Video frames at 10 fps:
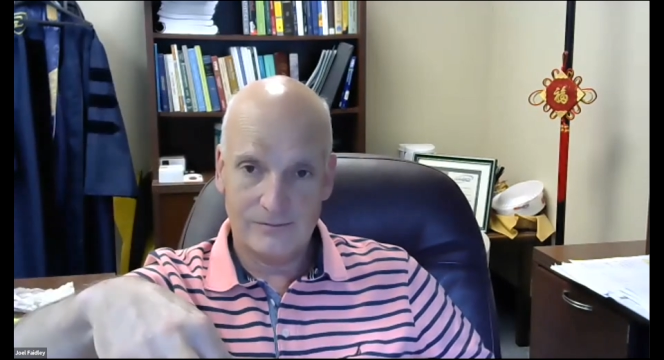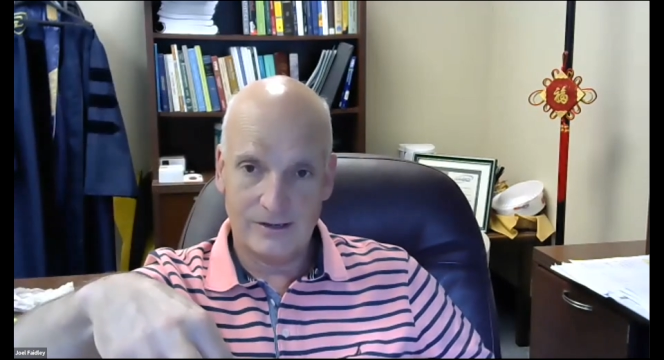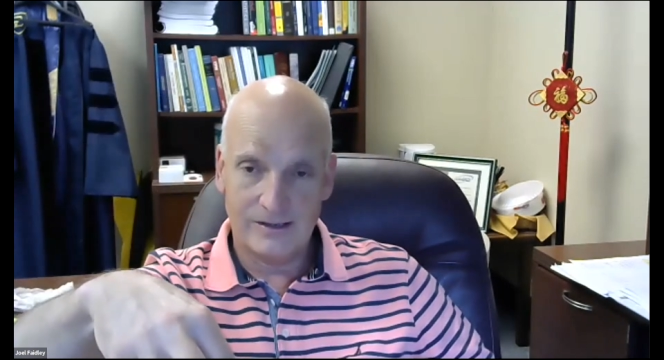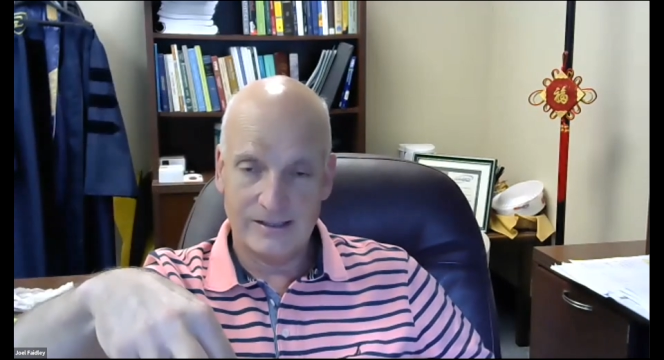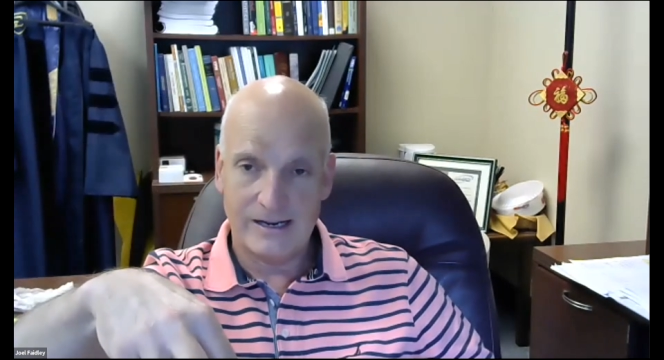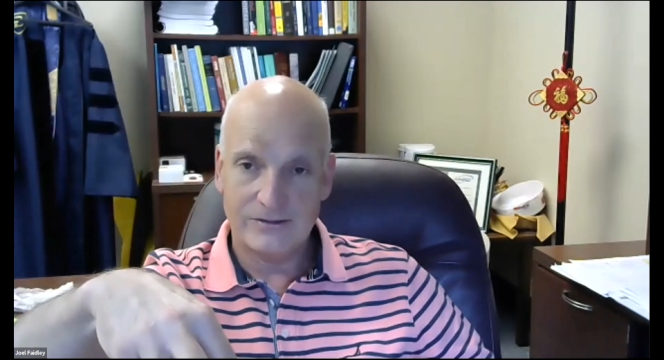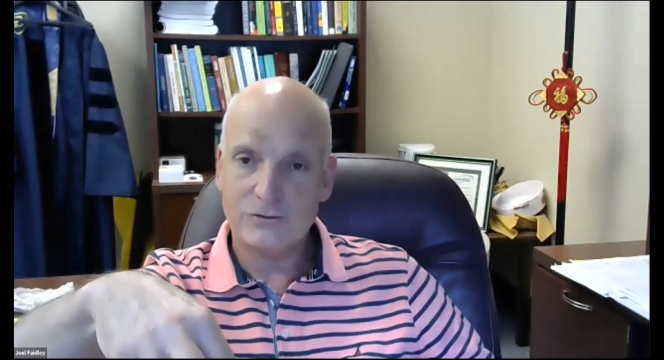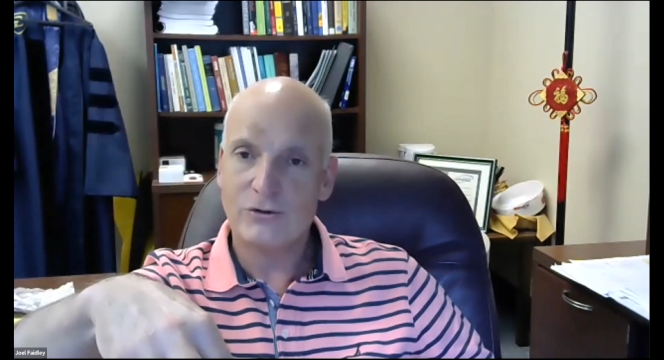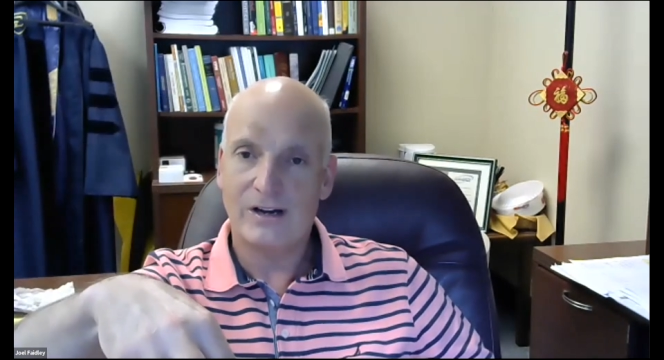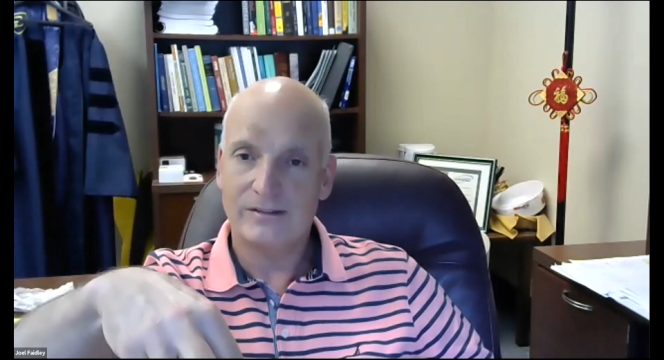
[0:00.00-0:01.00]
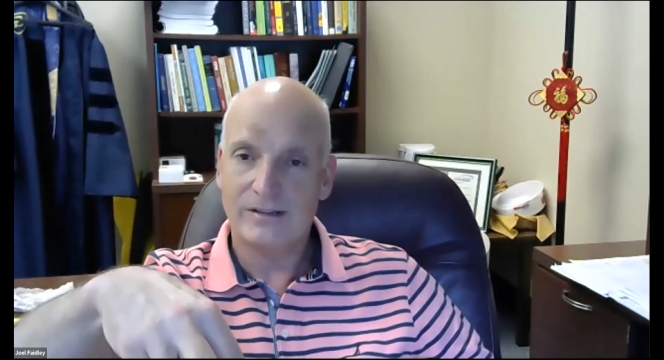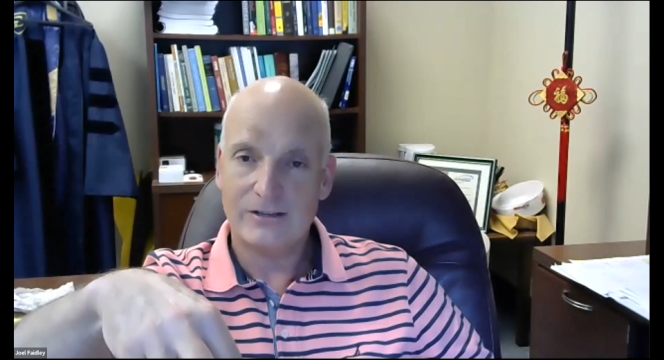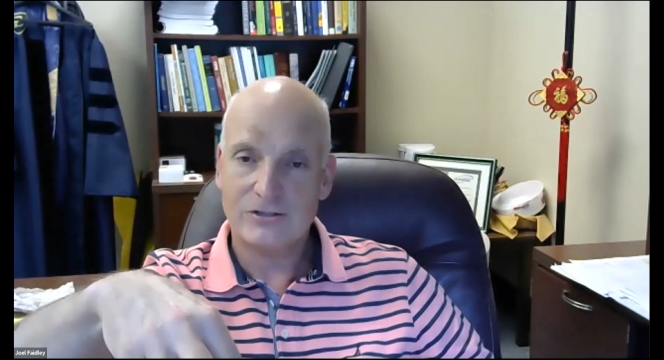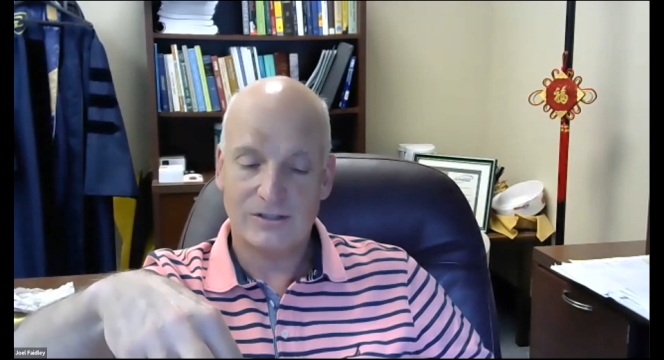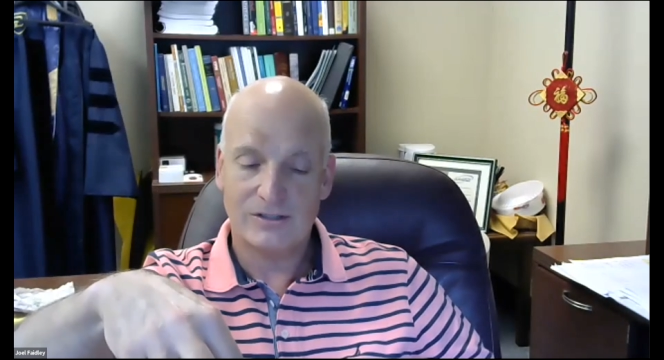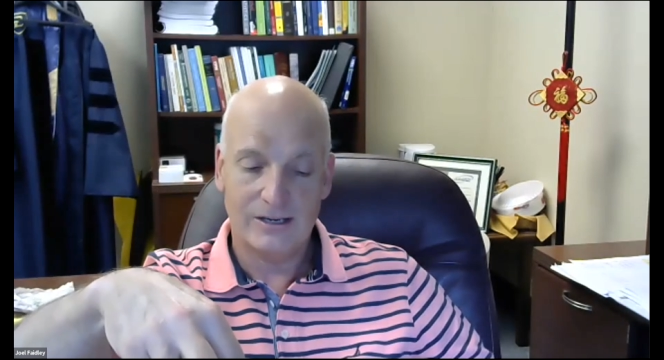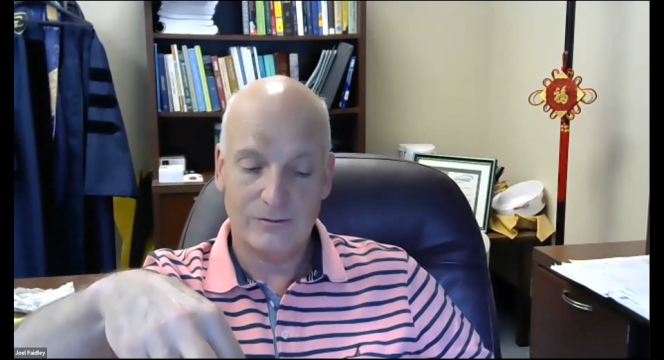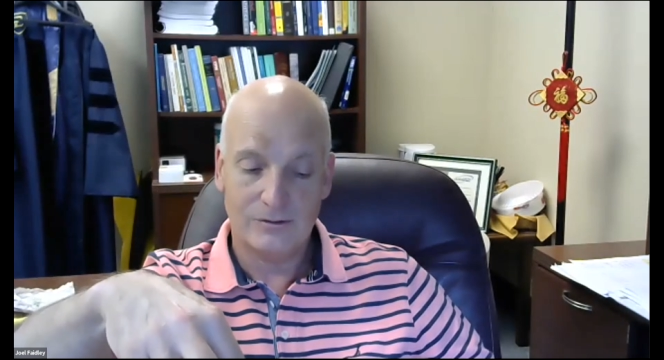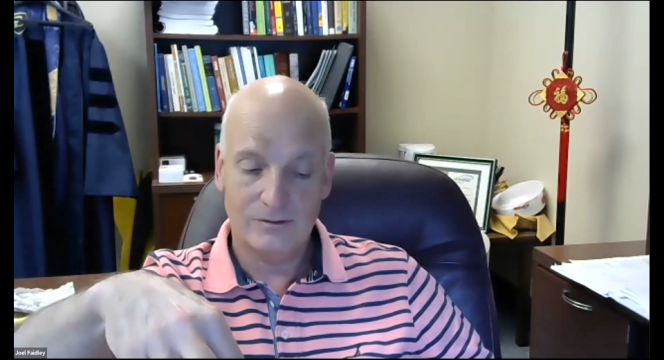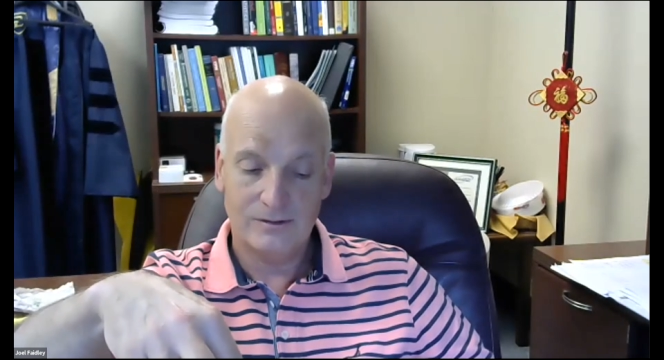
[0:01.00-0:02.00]
funneling down to transaction
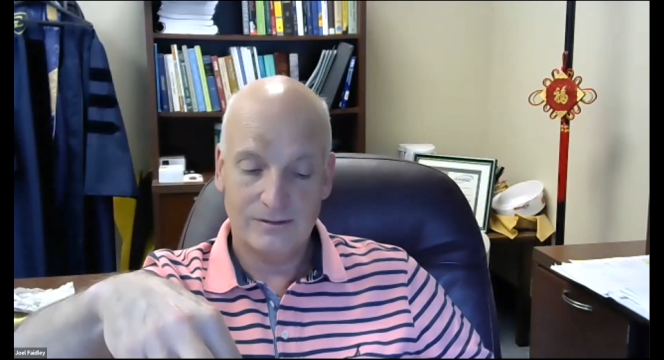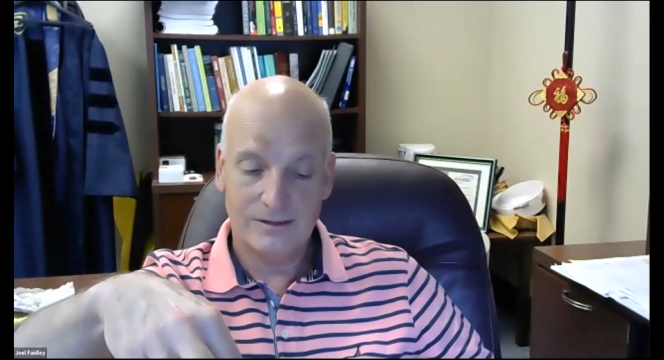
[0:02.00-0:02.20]
level.